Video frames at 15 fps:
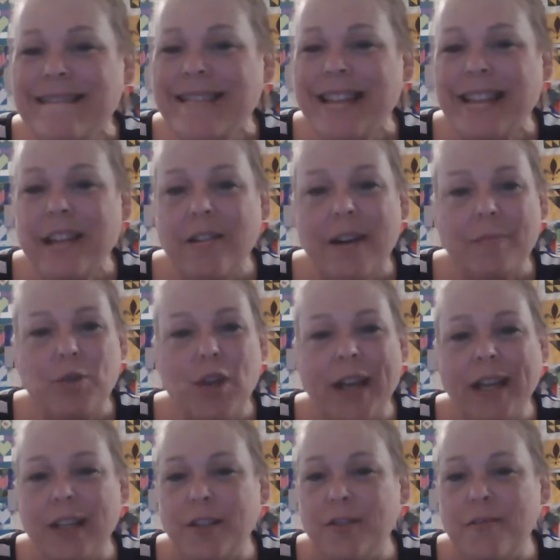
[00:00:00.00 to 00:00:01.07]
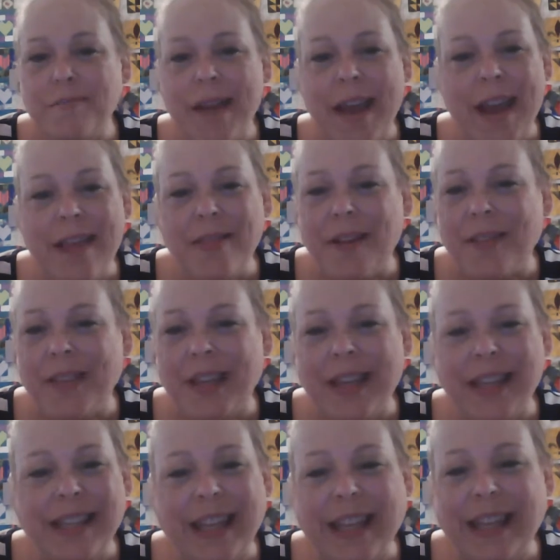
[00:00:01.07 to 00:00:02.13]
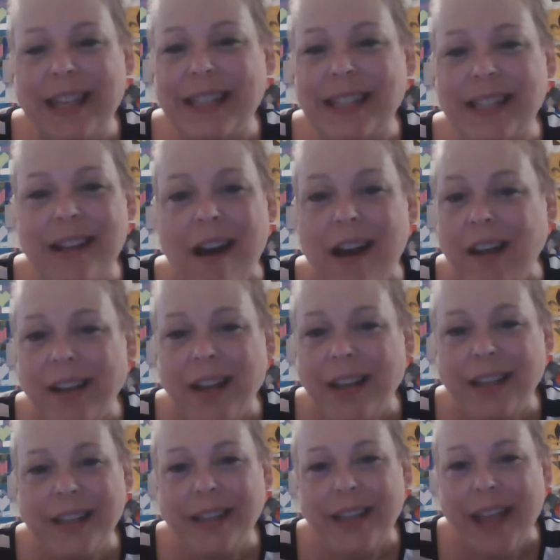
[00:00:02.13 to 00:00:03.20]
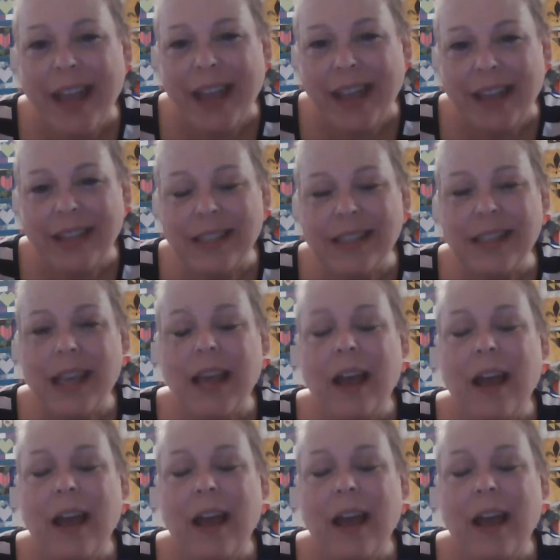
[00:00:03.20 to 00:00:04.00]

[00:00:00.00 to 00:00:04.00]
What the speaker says: I'm trying to do the math on this, and it's not 90 days.